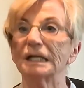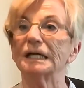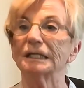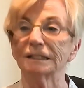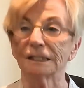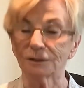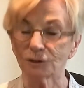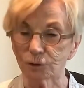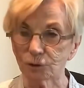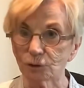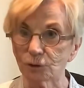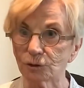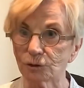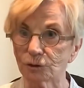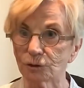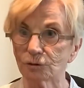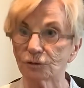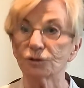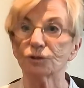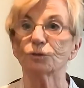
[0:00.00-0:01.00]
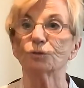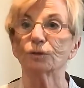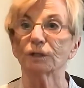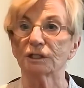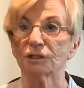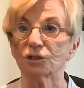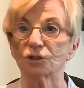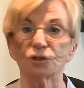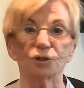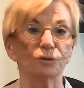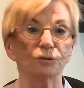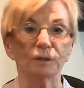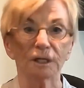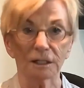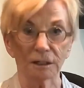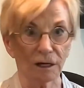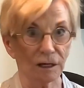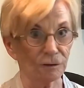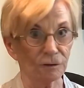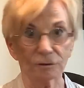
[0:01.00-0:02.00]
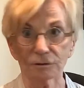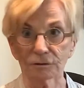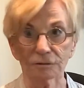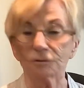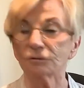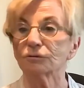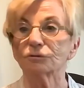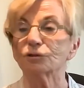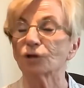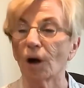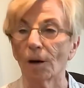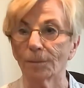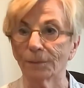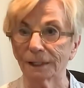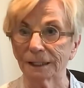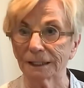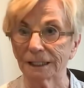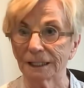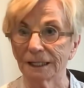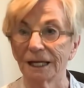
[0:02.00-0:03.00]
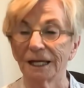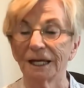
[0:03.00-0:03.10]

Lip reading: that you're going to switch to another topic.